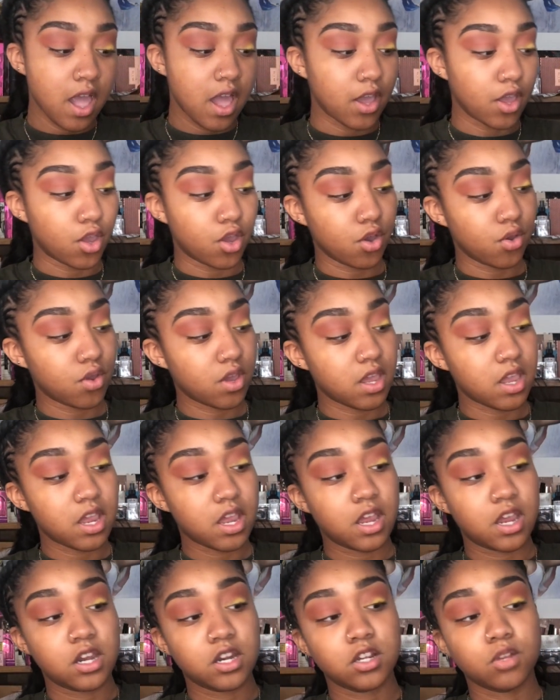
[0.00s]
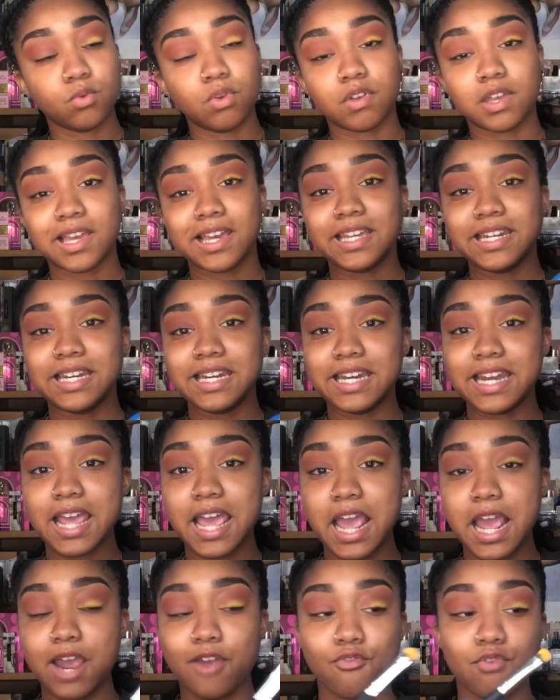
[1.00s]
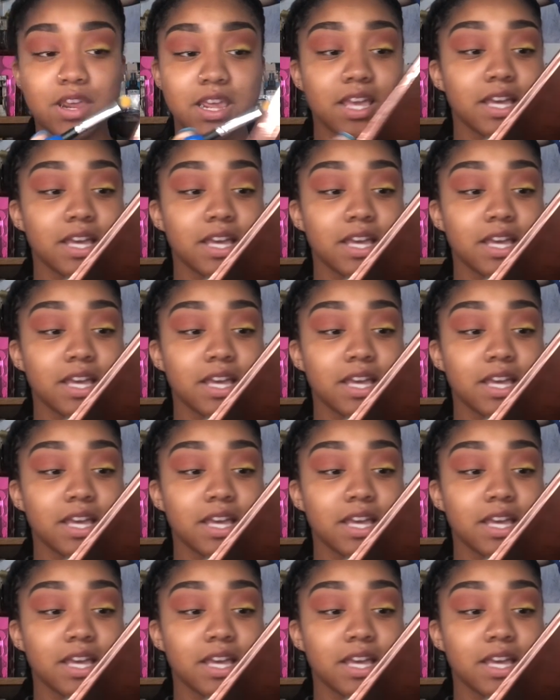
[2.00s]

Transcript: and go in with Canary